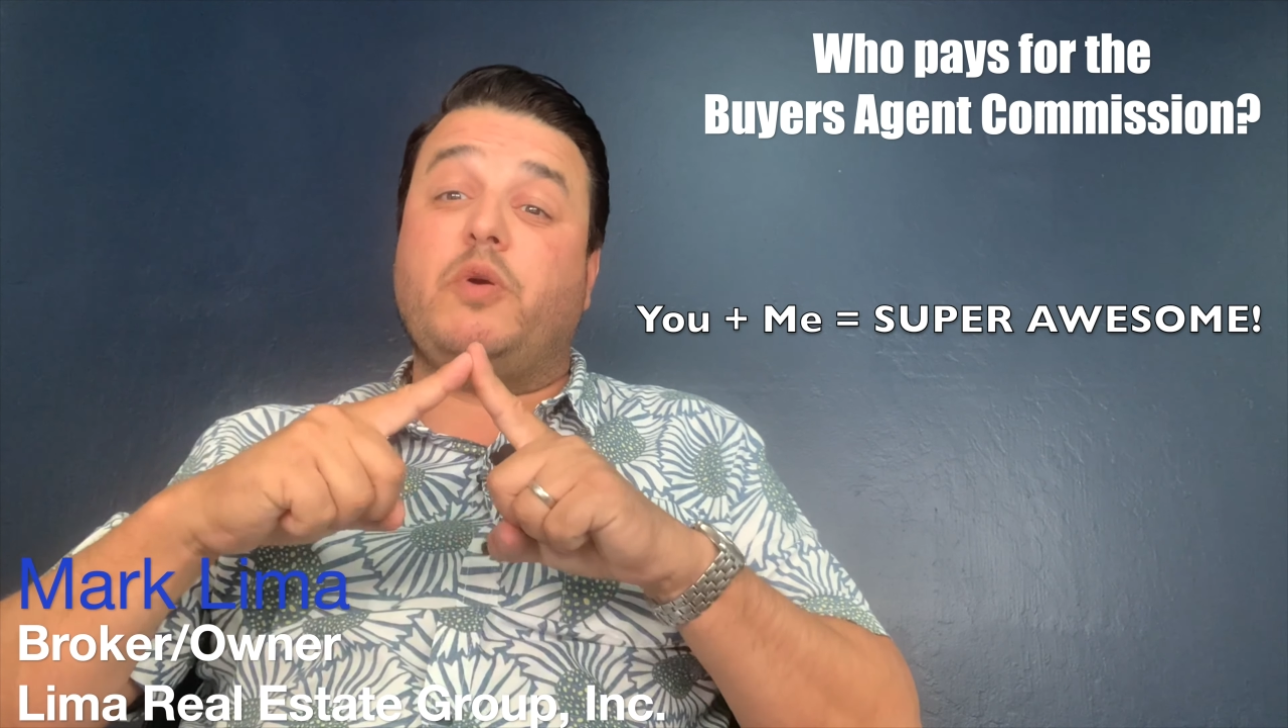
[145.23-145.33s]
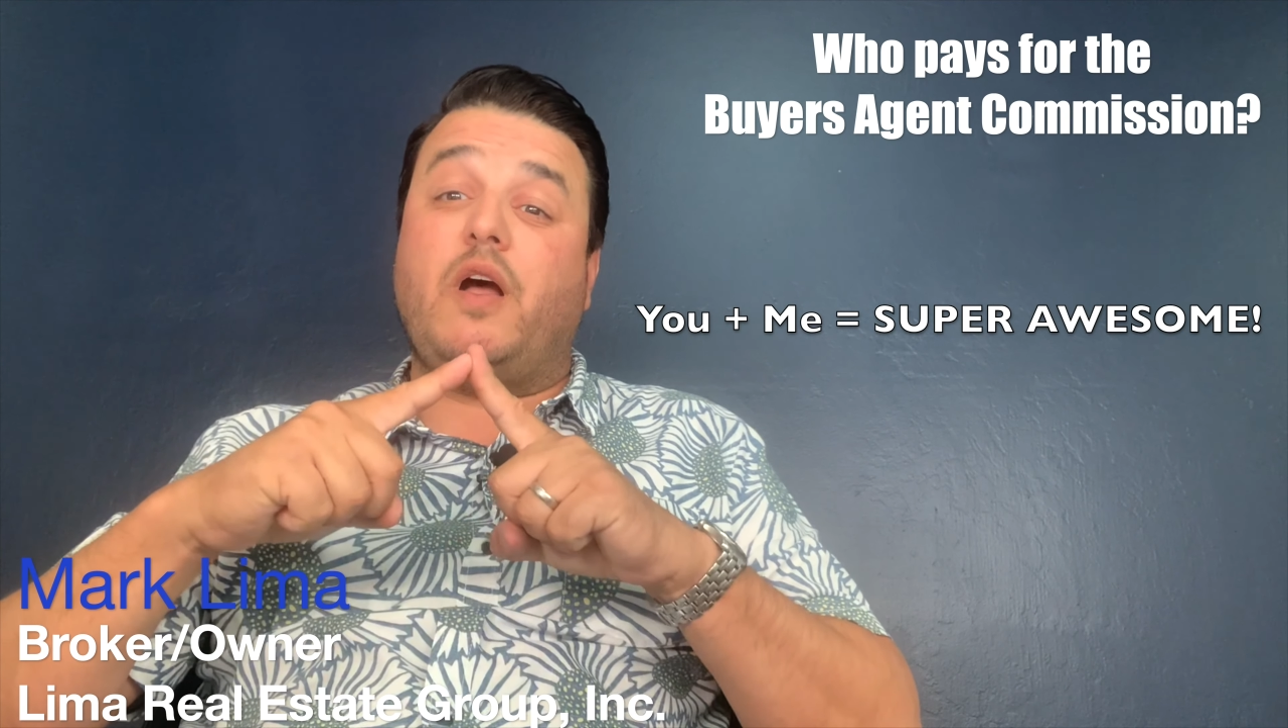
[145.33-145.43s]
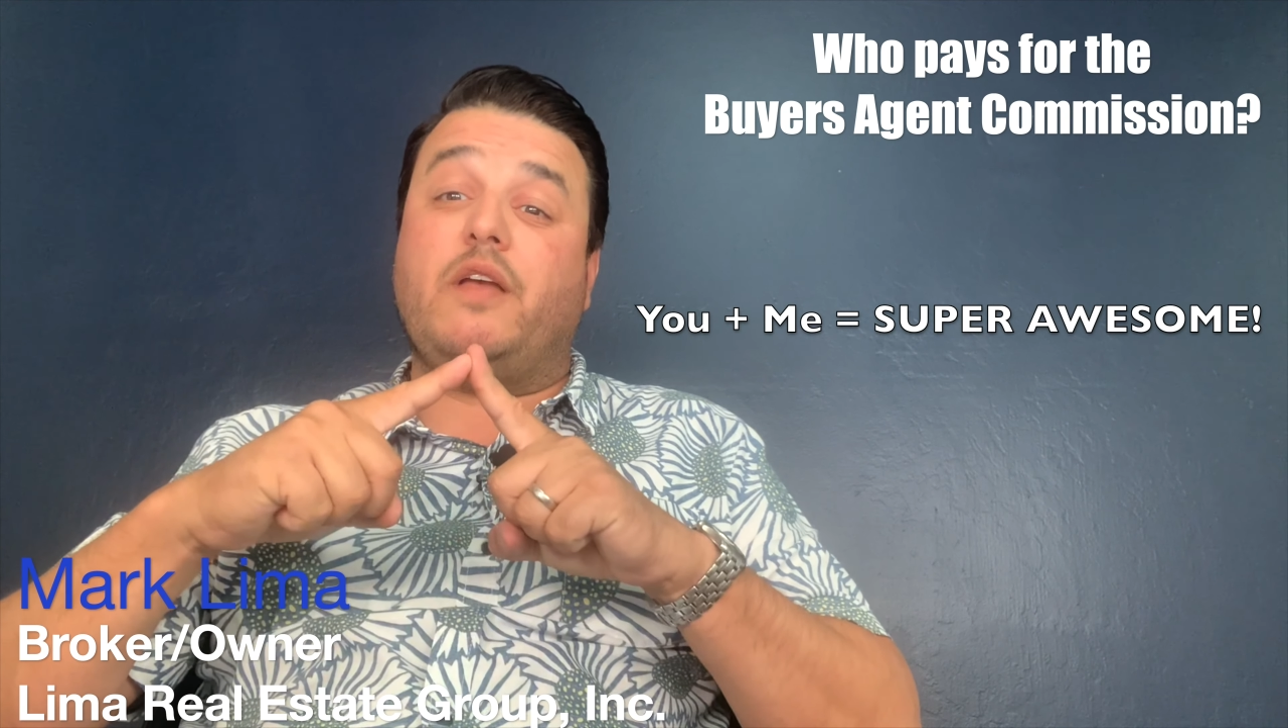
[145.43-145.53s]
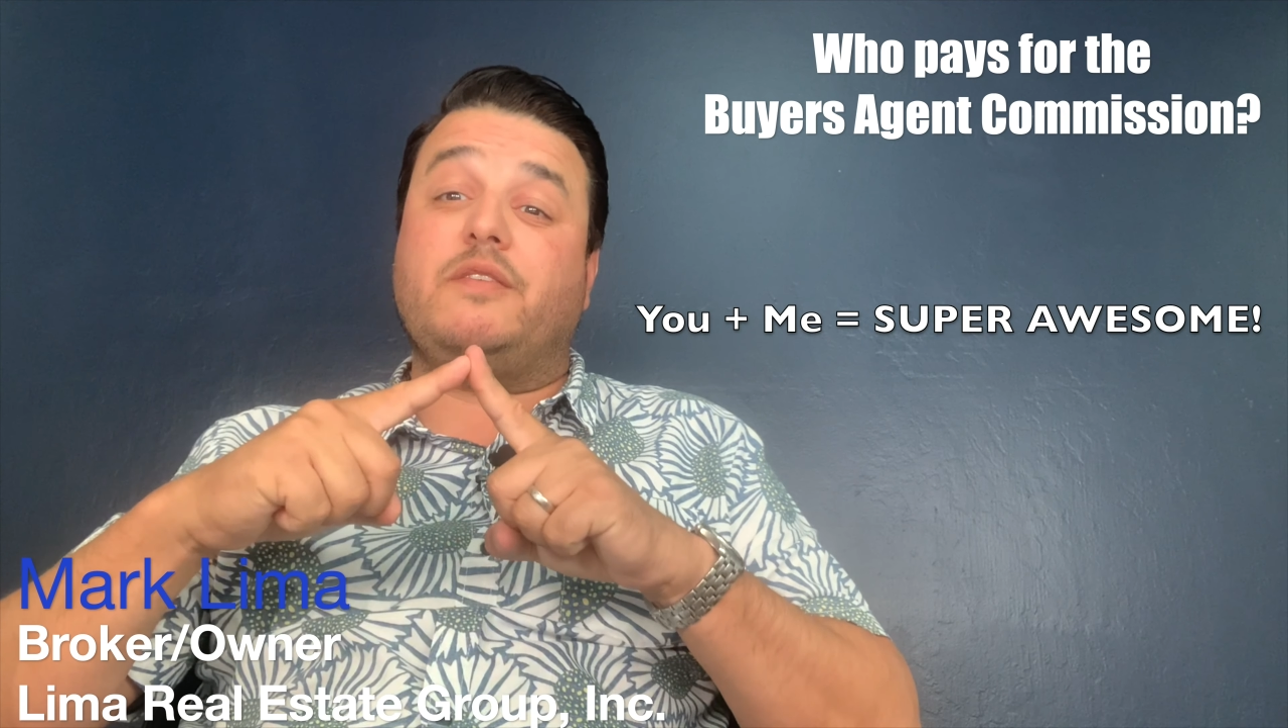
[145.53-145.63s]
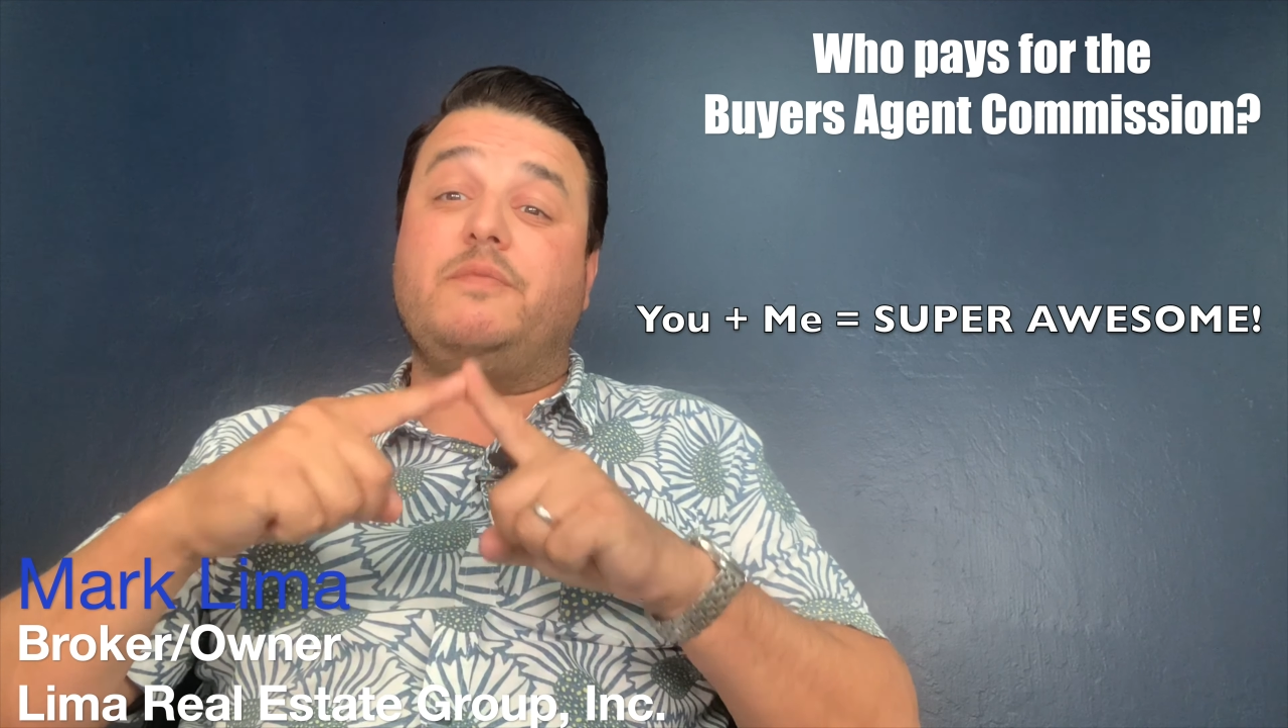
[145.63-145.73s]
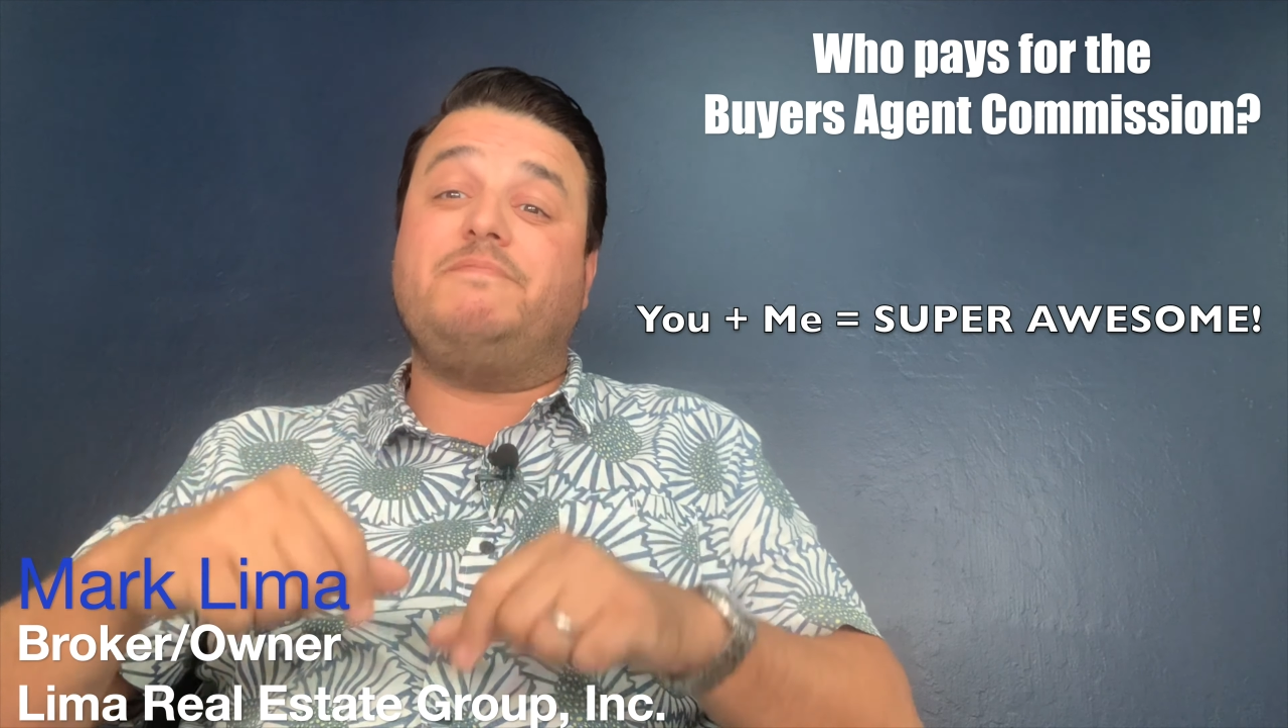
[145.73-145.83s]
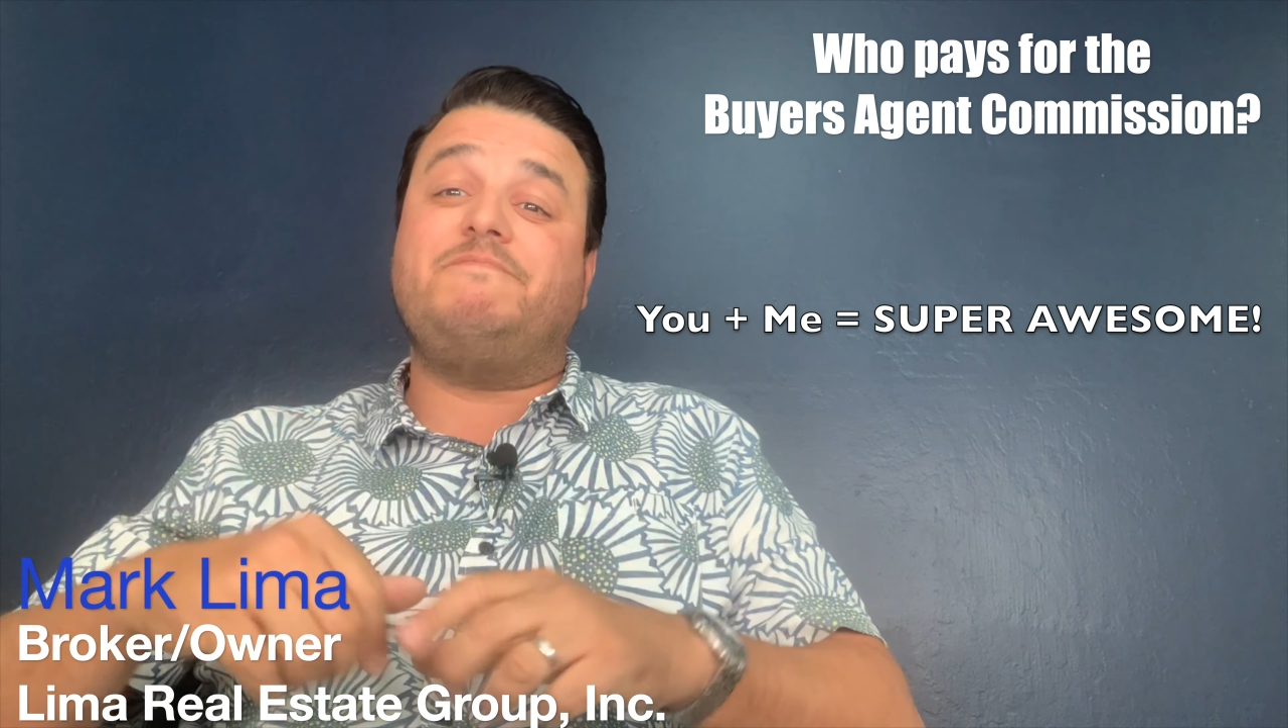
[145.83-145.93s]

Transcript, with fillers: awesome.